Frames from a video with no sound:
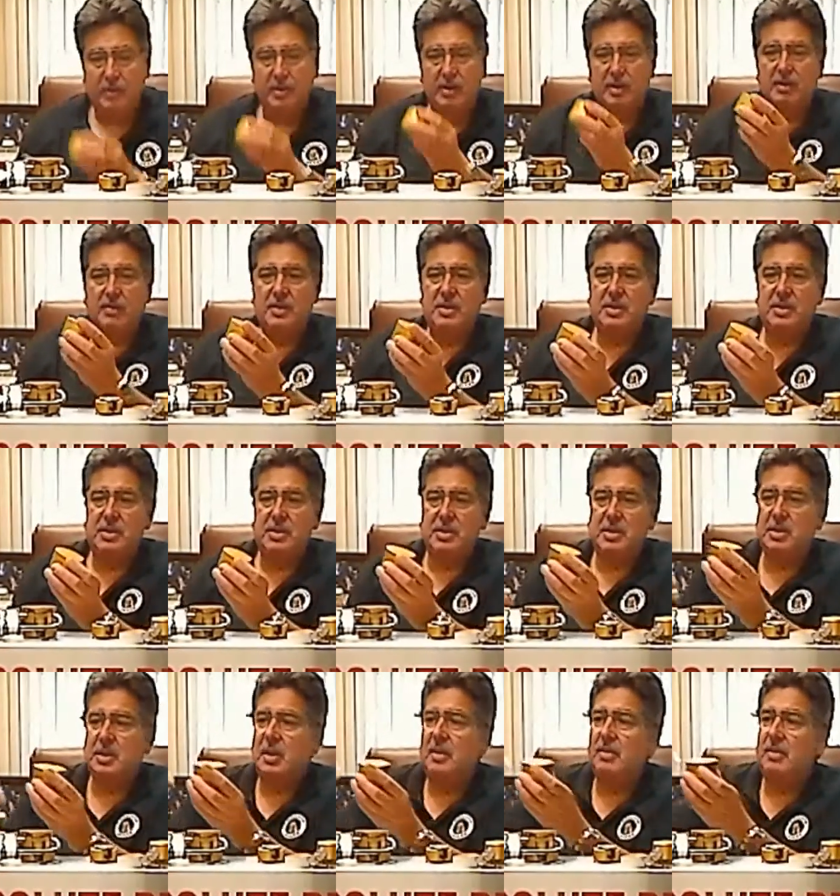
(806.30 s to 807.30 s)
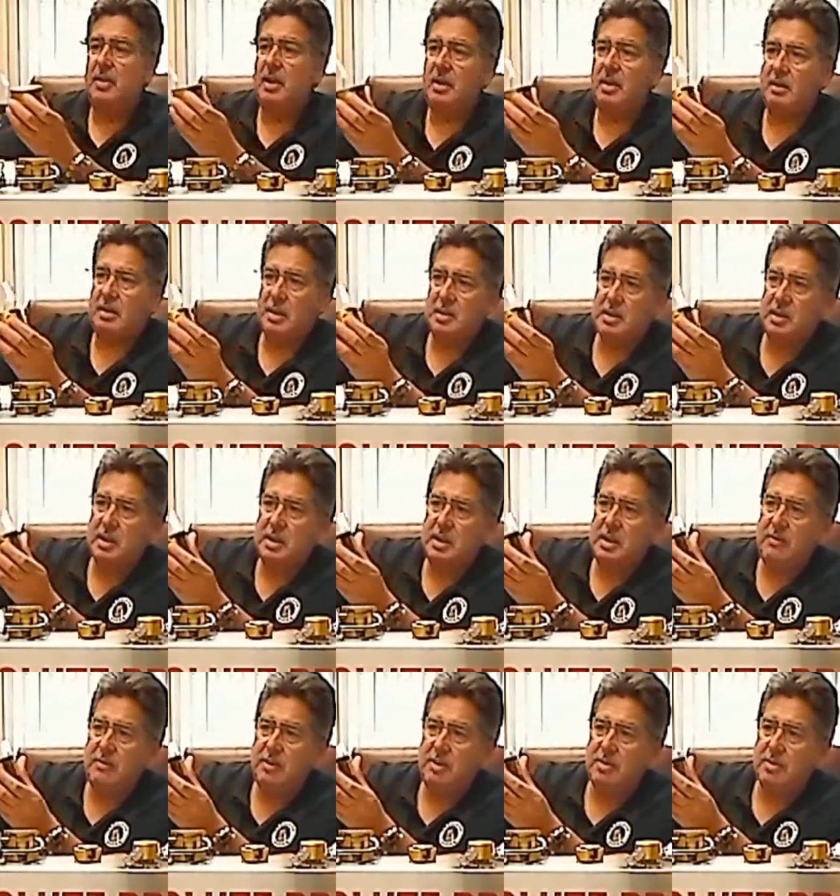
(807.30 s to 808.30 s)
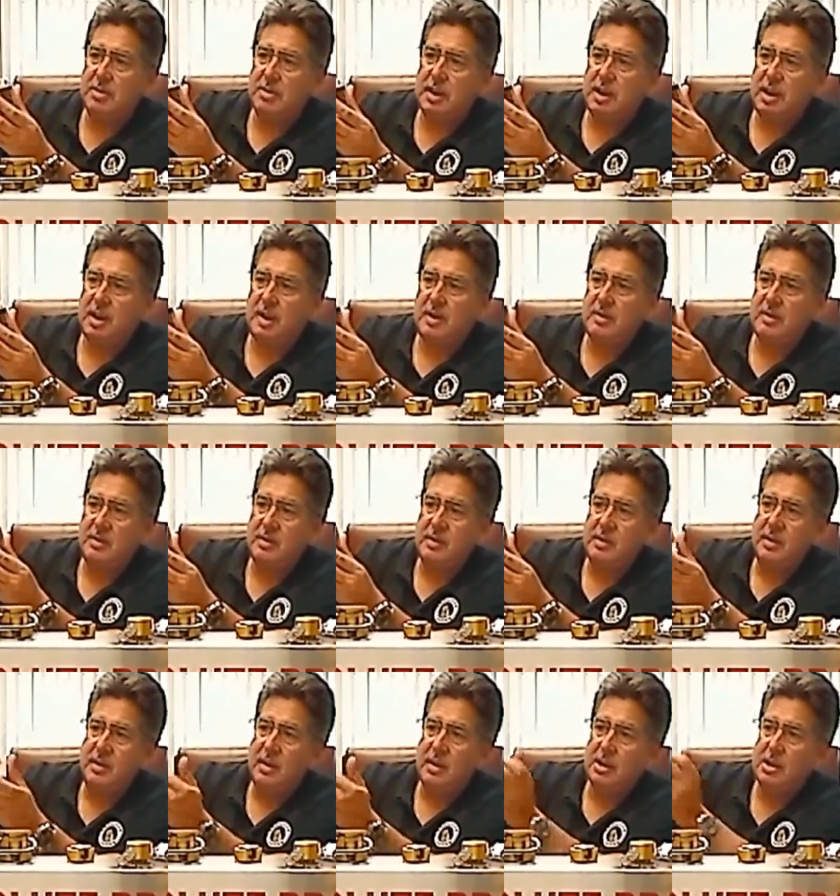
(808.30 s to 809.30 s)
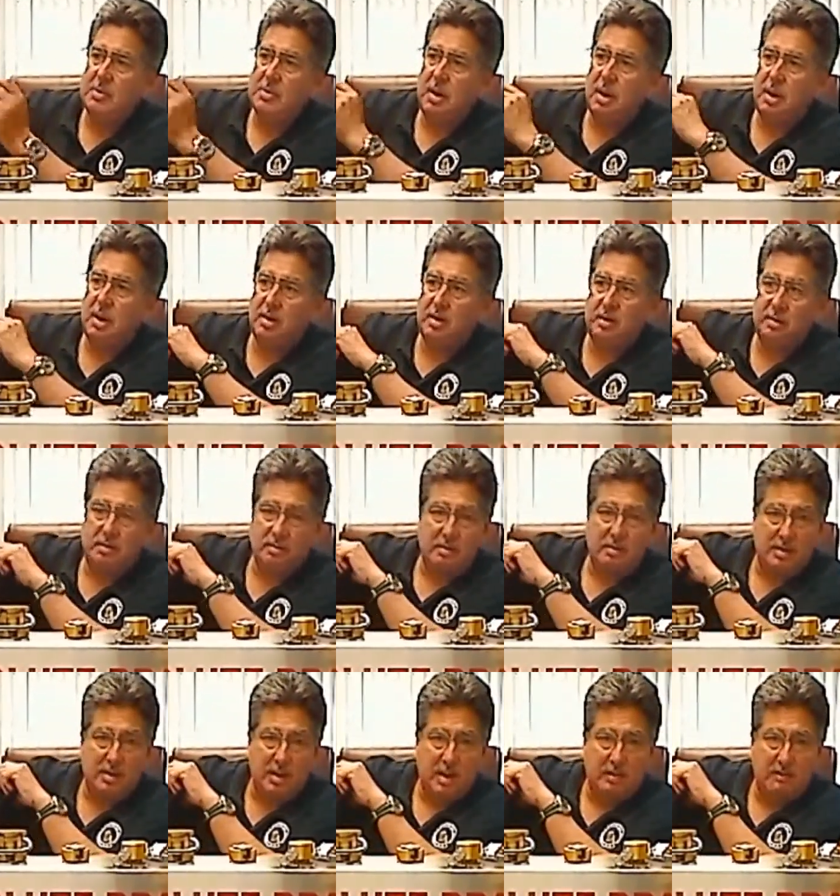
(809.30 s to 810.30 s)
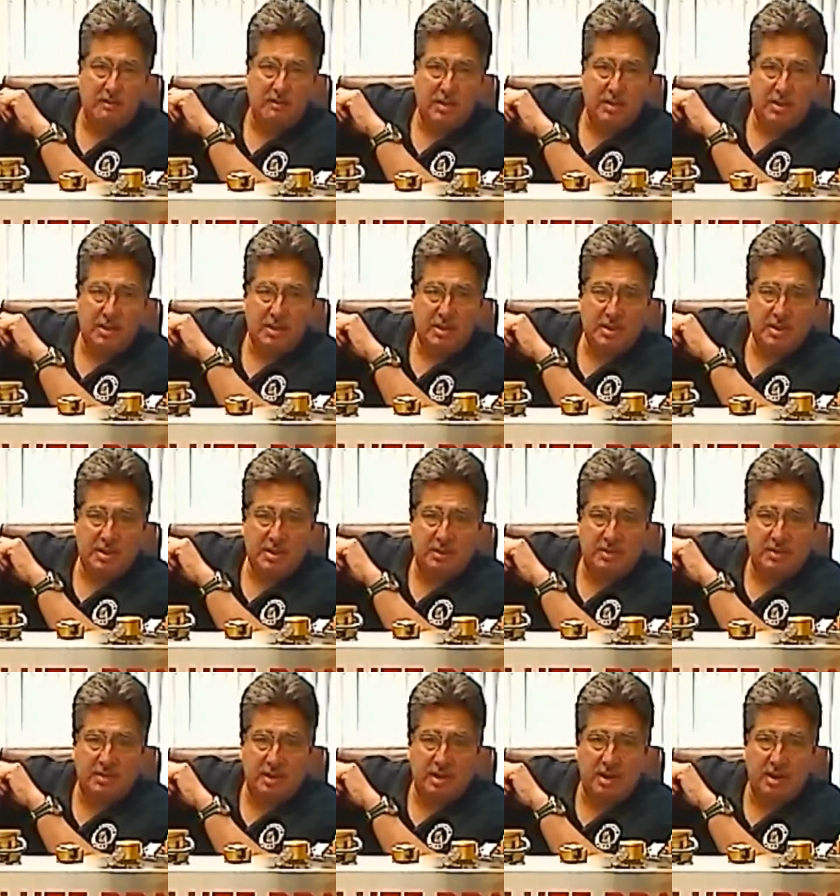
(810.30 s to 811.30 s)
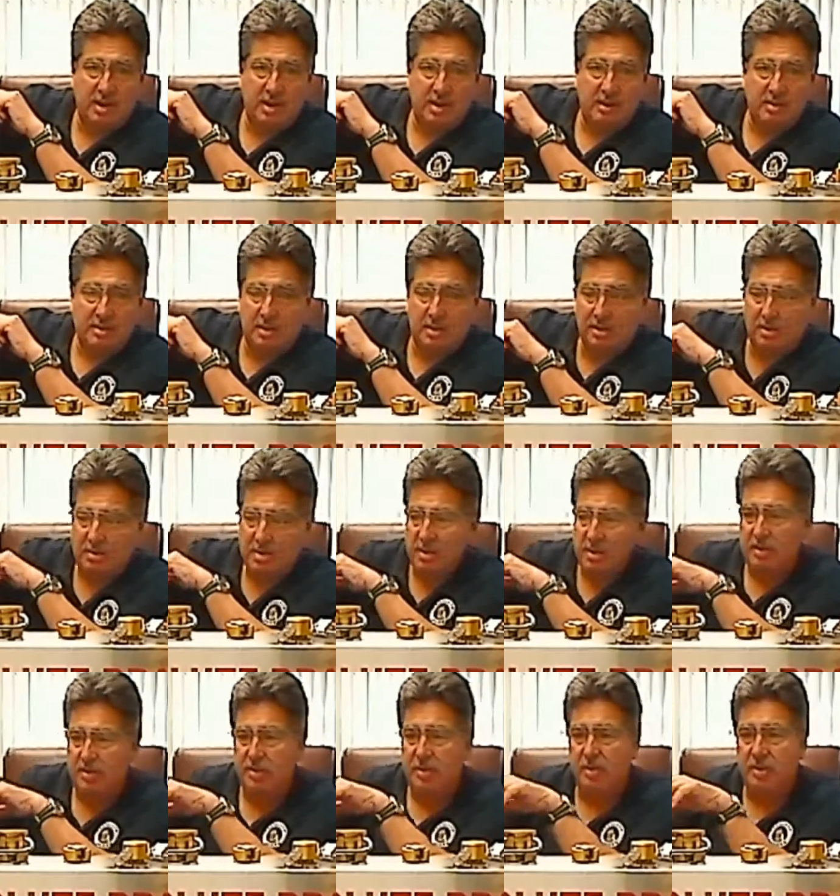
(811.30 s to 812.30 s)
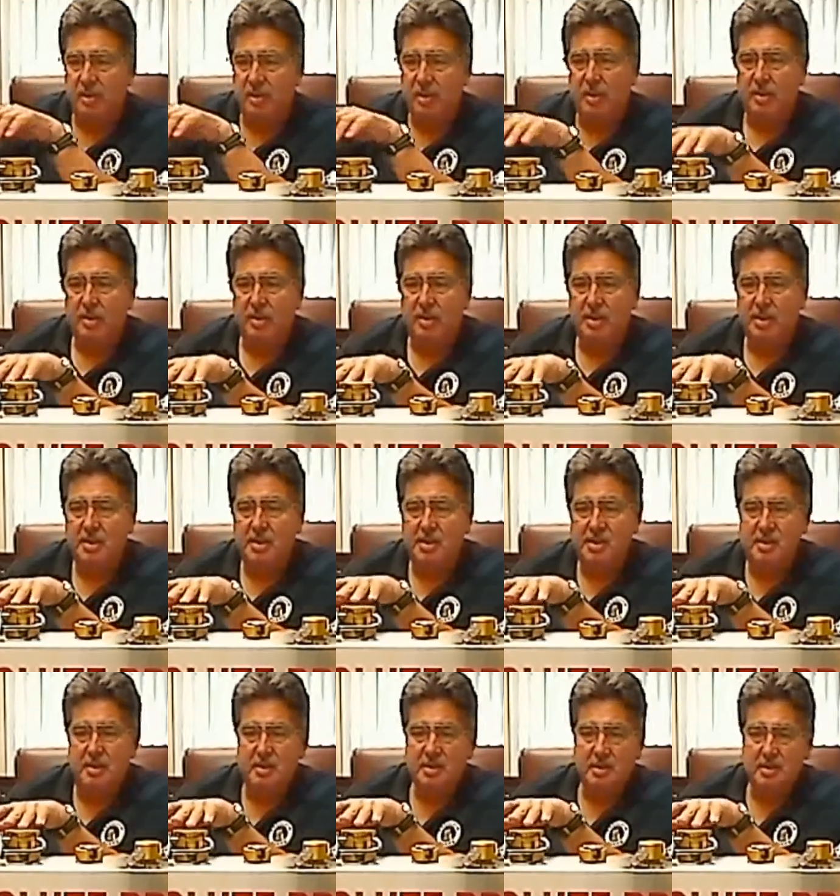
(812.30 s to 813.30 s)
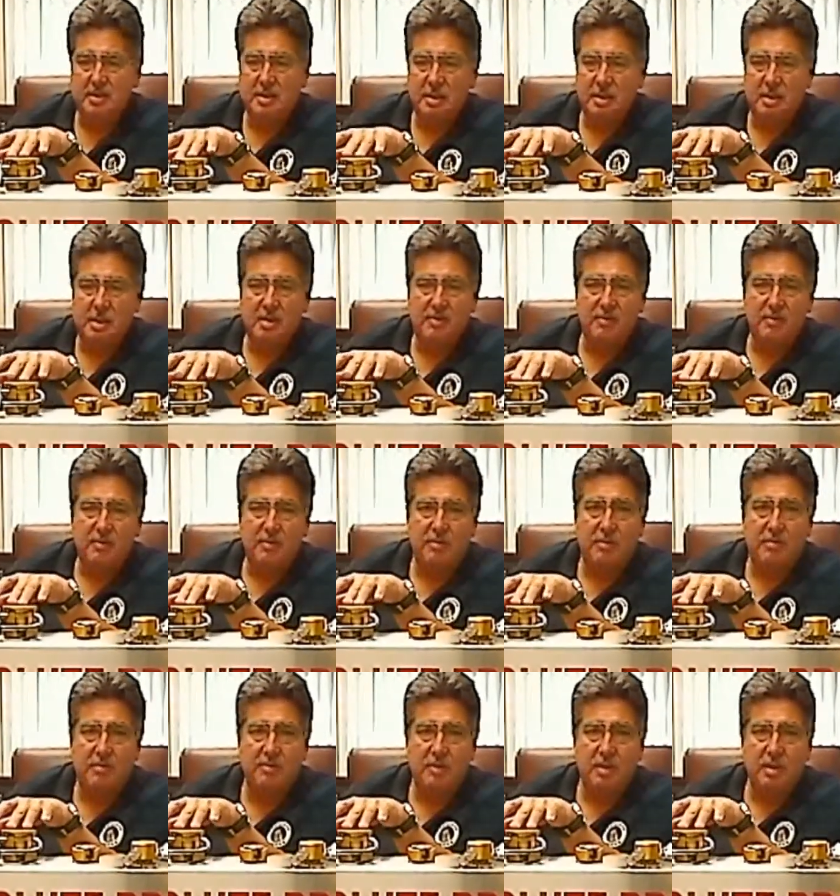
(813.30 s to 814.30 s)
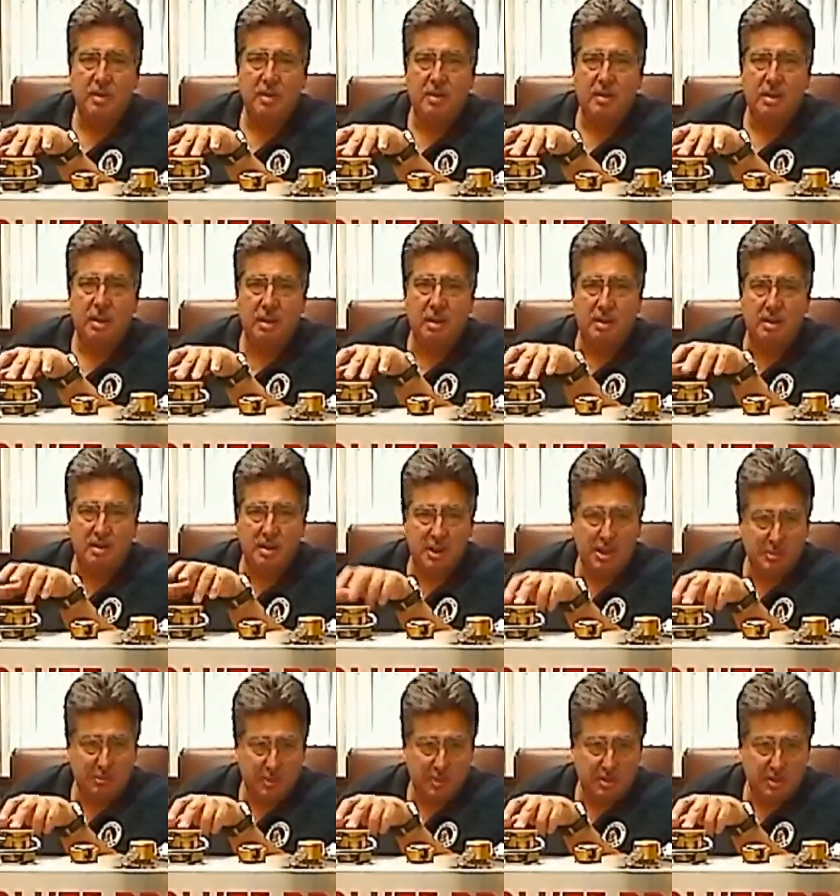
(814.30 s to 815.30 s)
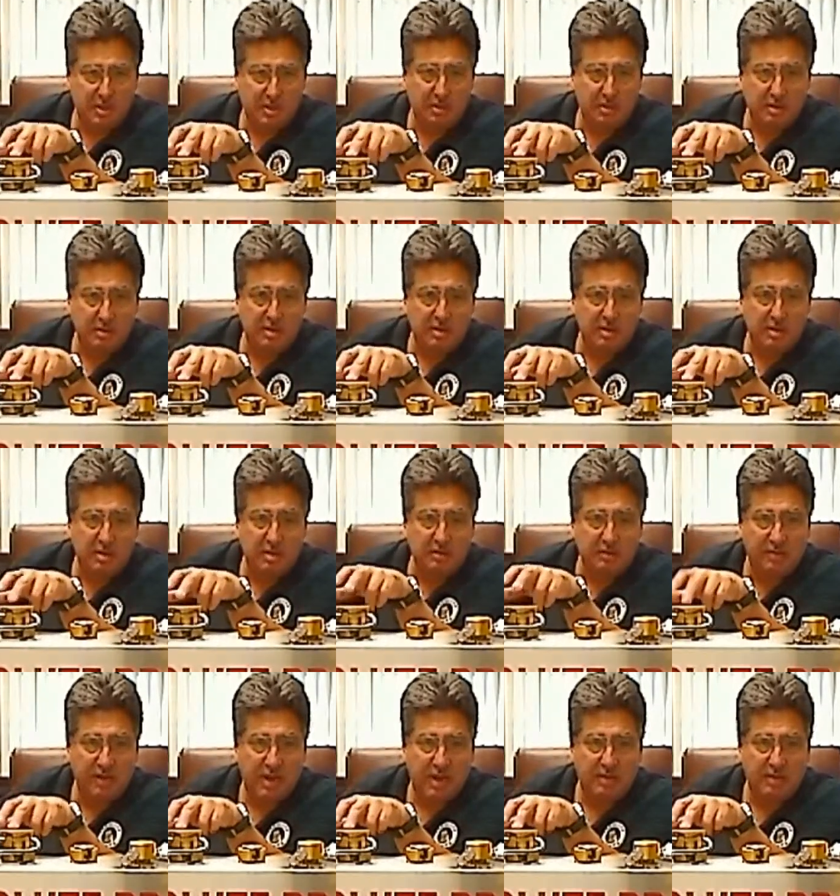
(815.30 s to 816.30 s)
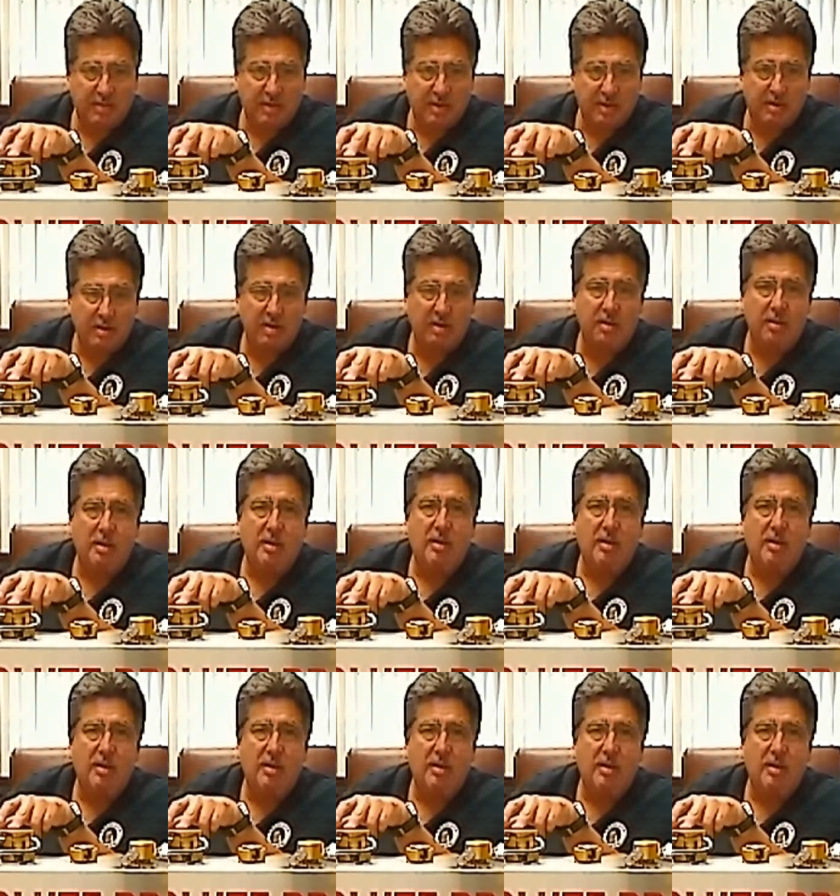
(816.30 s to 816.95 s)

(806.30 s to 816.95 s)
this is a 700, the sleeve goes on, it's smaller, and fits the 700. So this sleeve on this particular unit, the 500,